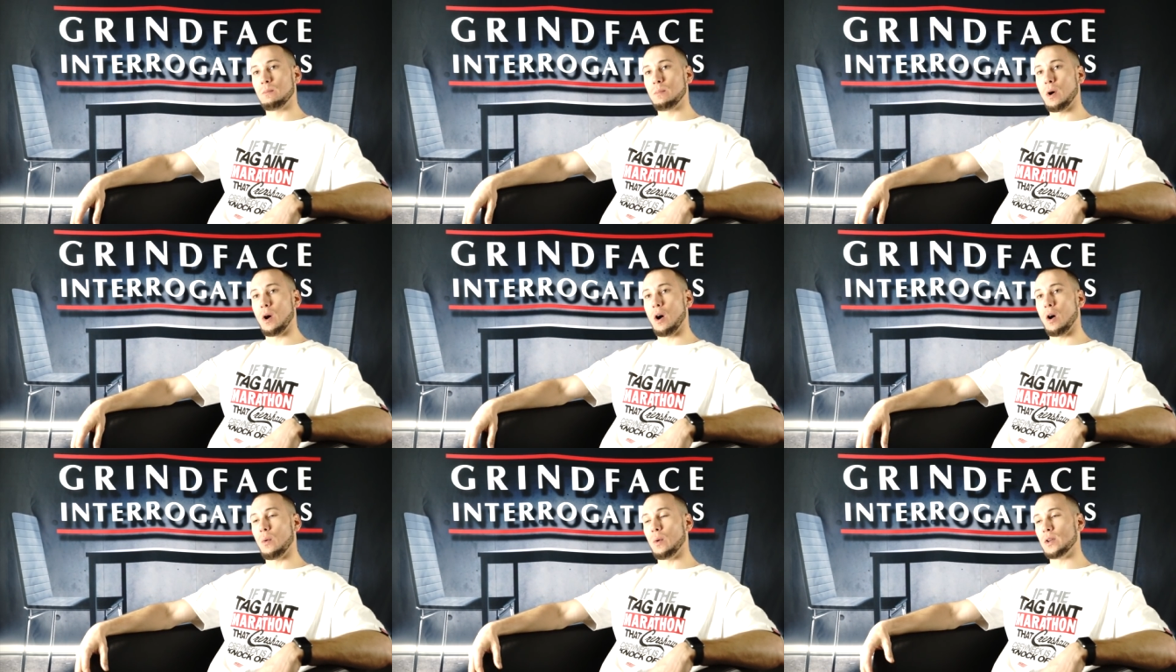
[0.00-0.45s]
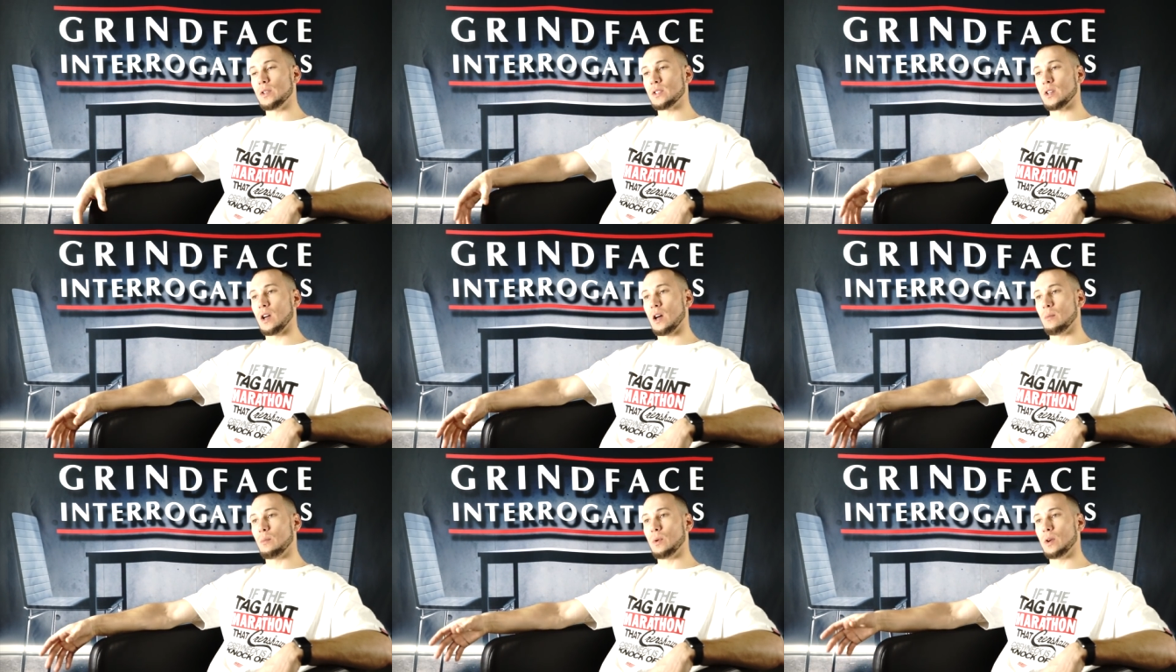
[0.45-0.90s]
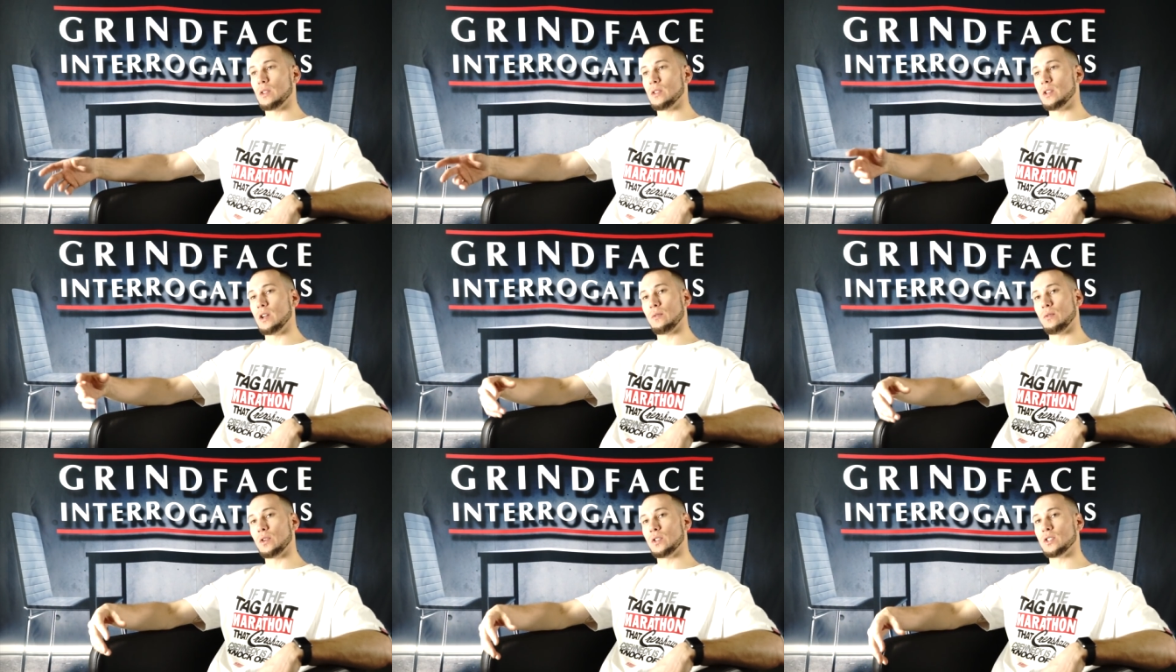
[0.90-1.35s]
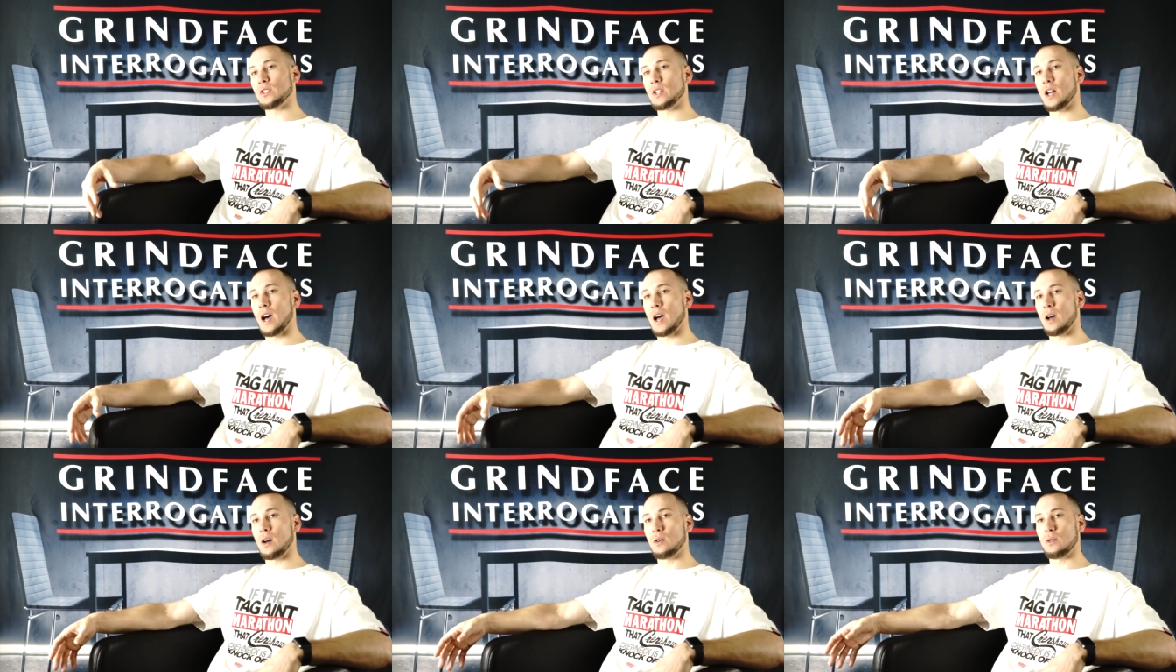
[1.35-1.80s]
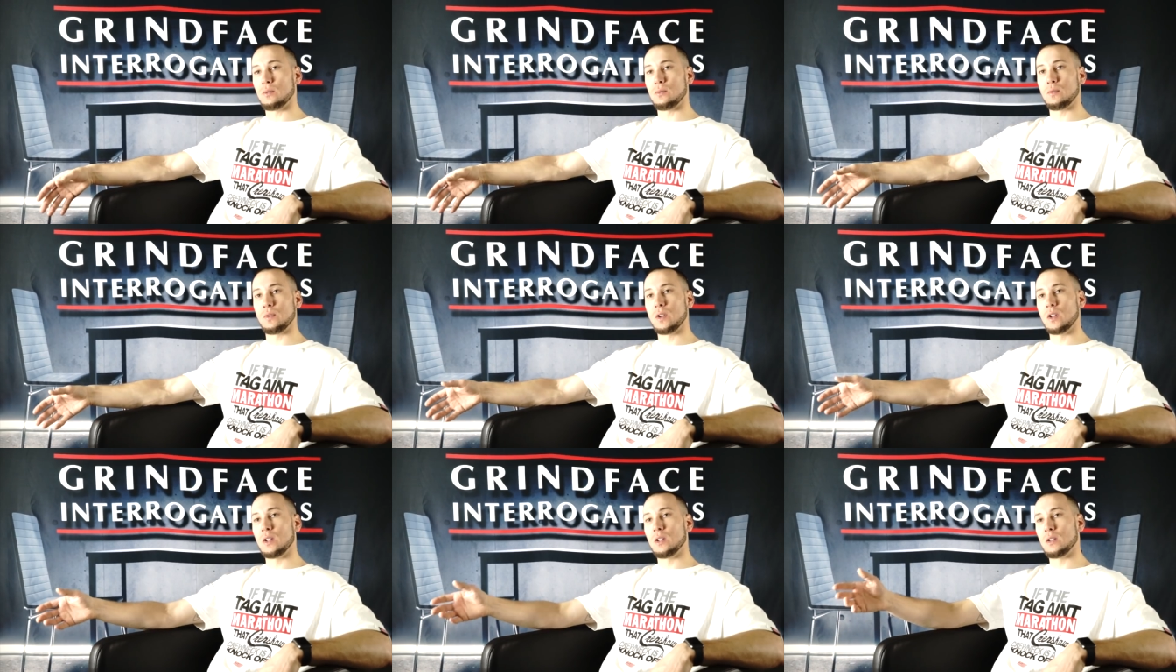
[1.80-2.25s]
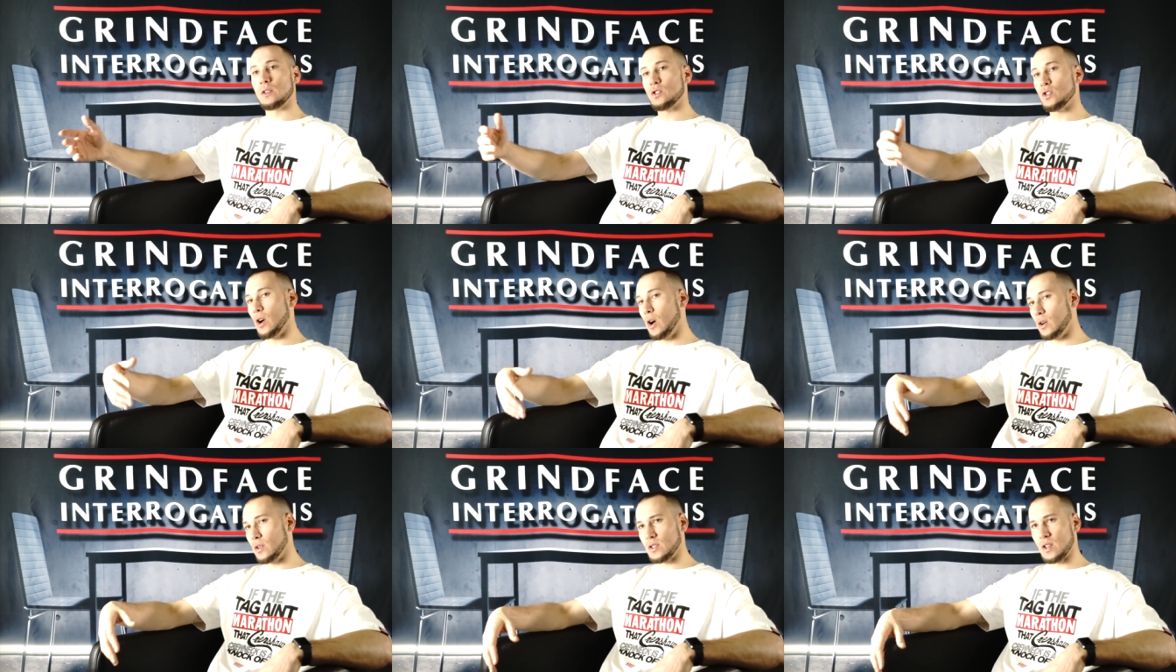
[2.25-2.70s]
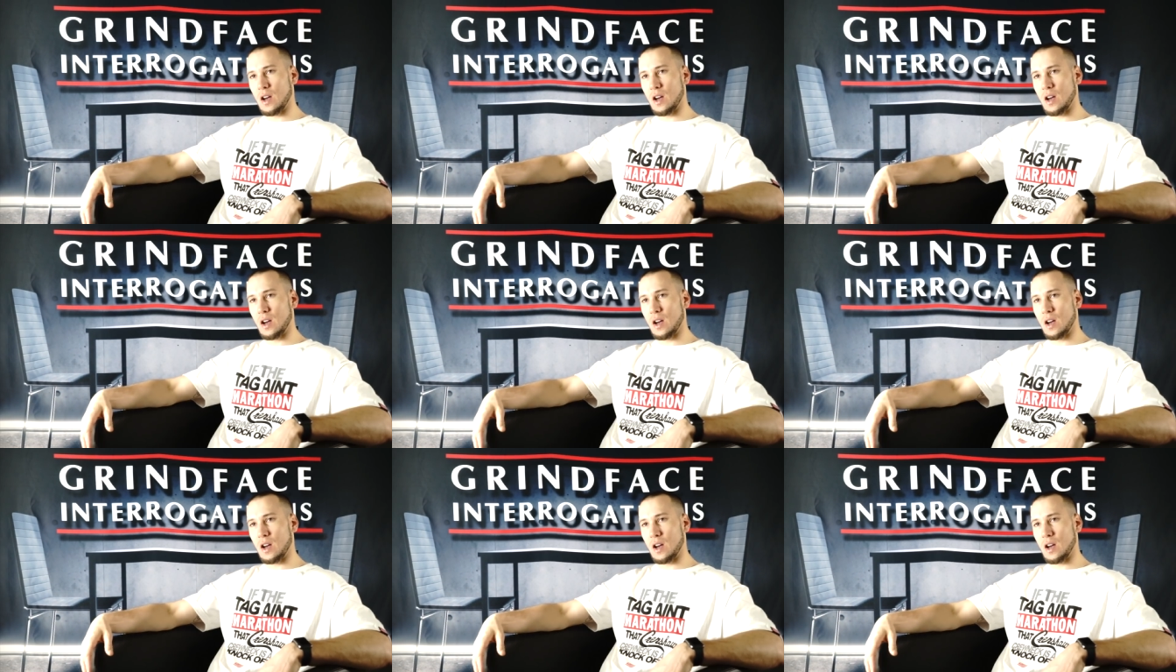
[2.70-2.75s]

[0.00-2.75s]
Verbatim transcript: but always come with different style of songs,